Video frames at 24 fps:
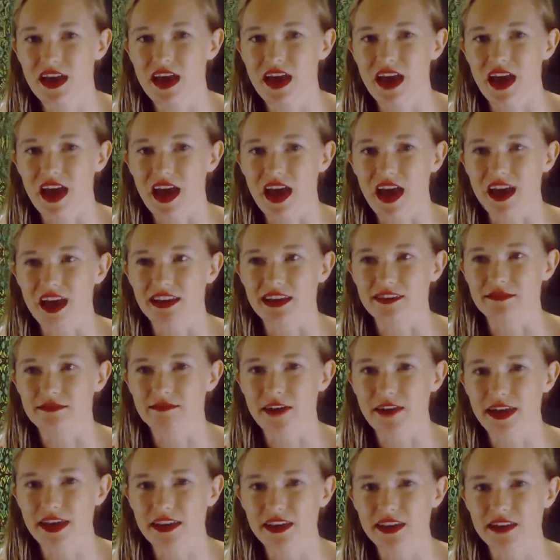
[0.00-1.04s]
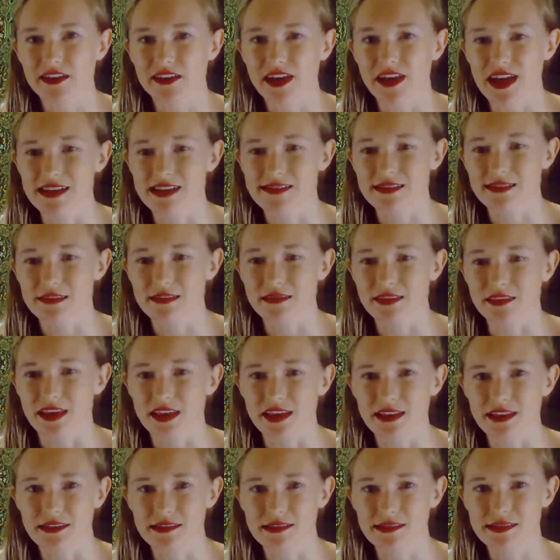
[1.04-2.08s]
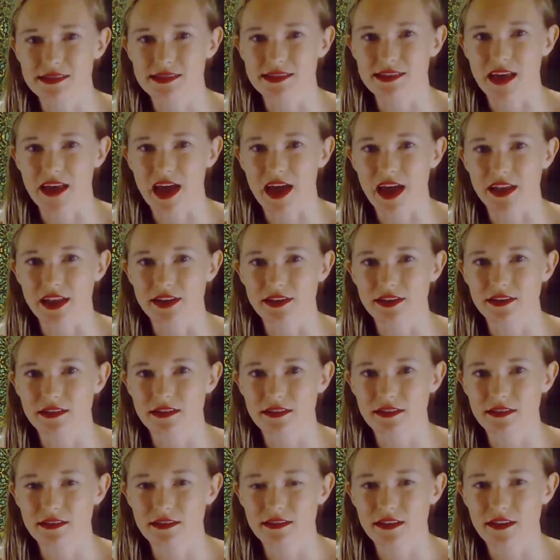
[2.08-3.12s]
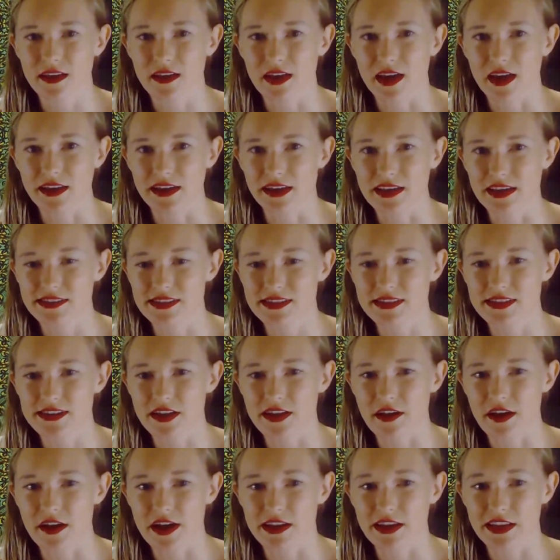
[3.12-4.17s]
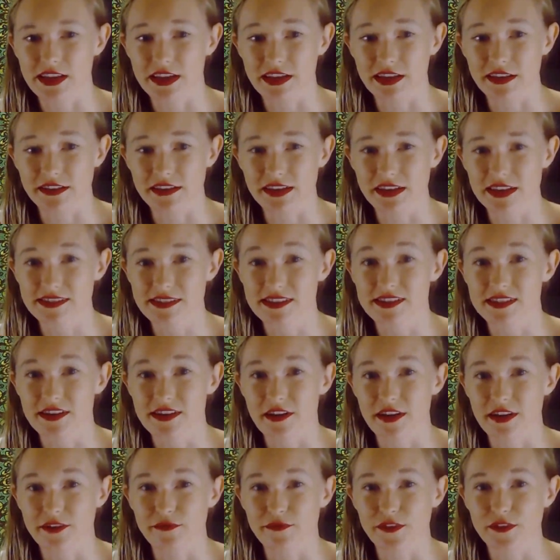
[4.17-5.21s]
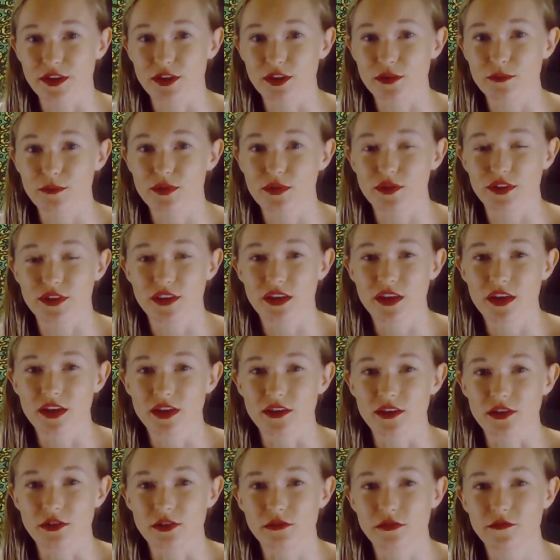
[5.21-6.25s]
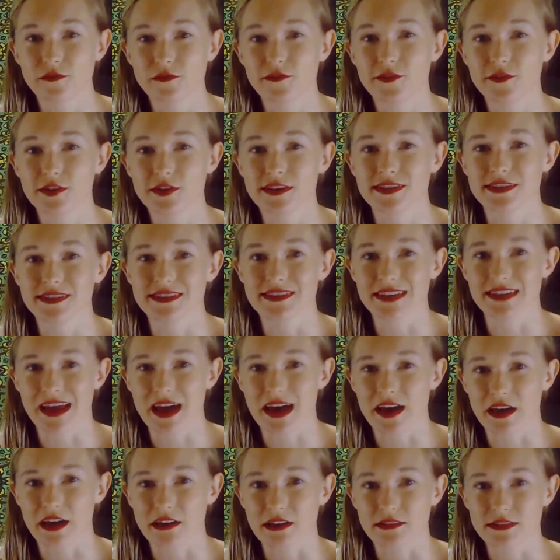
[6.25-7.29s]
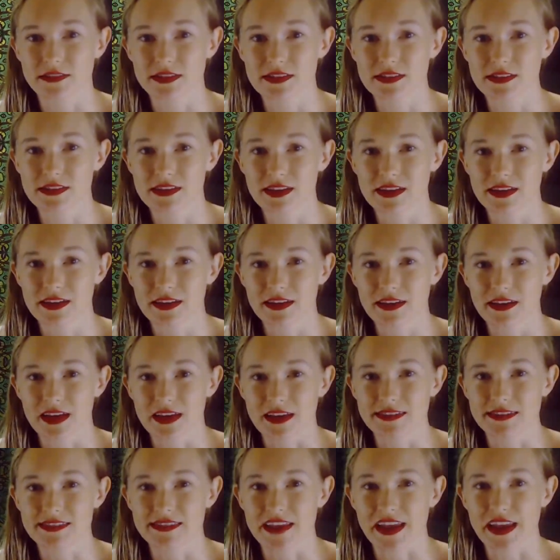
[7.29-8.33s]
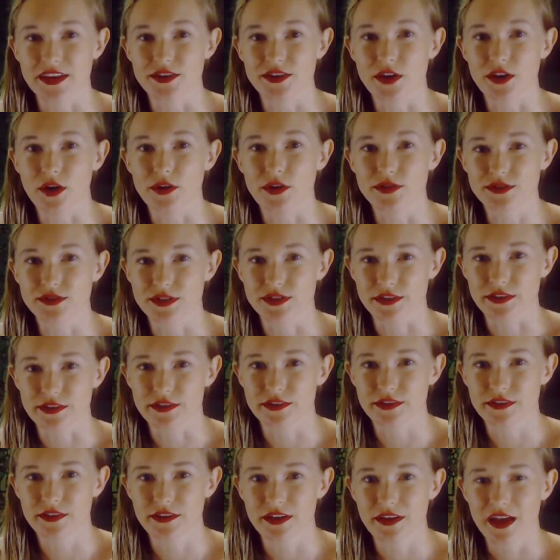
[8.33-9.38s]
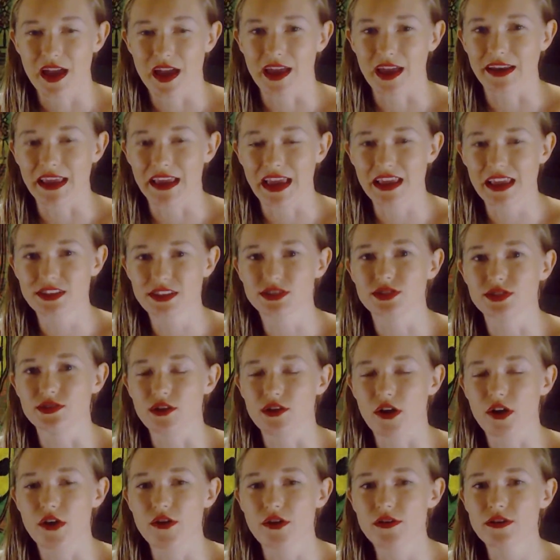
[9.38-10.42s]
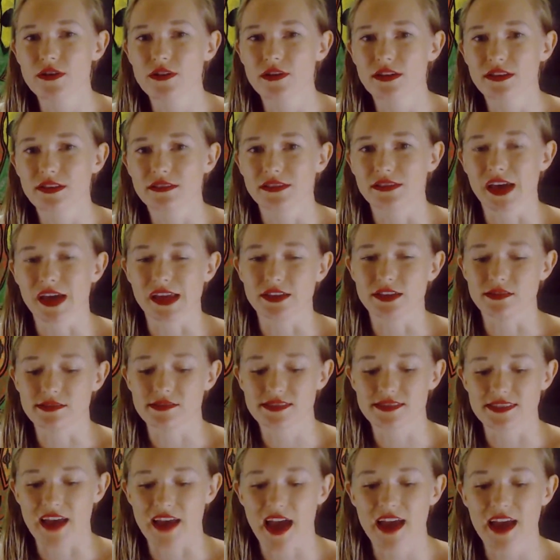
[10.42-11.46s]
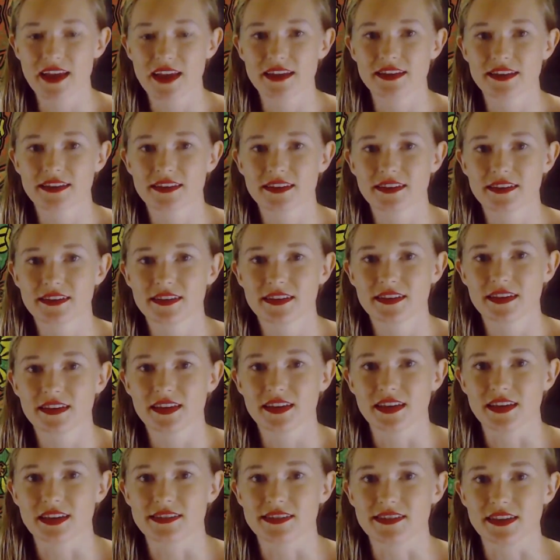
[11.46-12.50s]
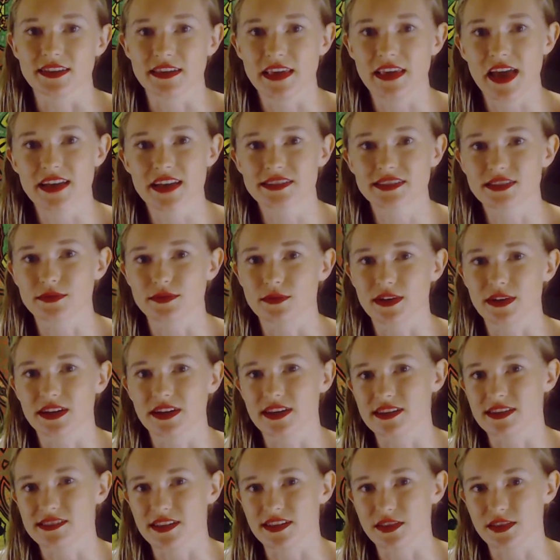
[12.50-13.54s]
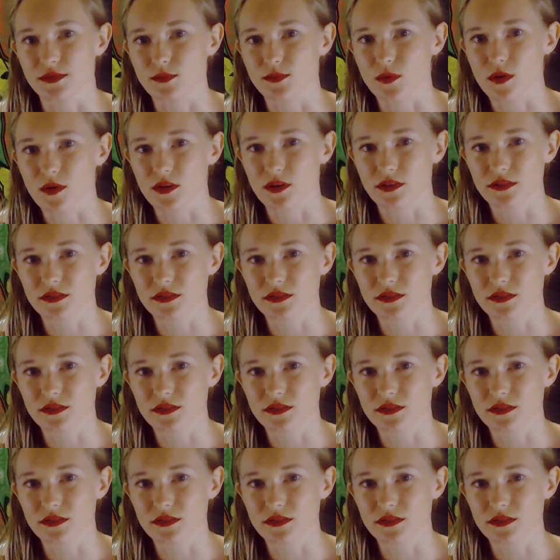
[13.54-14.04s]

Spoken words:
and recognize the things that are necessary for you to put your foot down and say no to. And each no that you say is a yes to what it is that you want.